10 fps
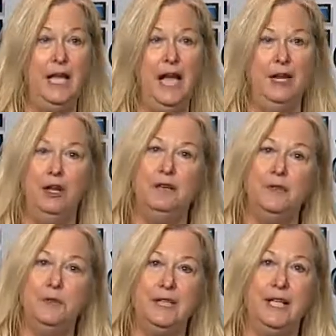And all of
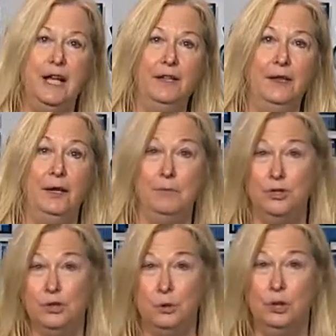you sitting out there, I'm
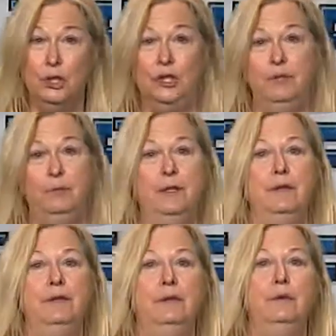sure you've
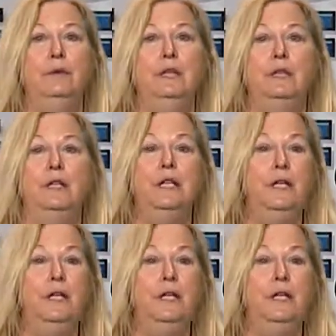been through the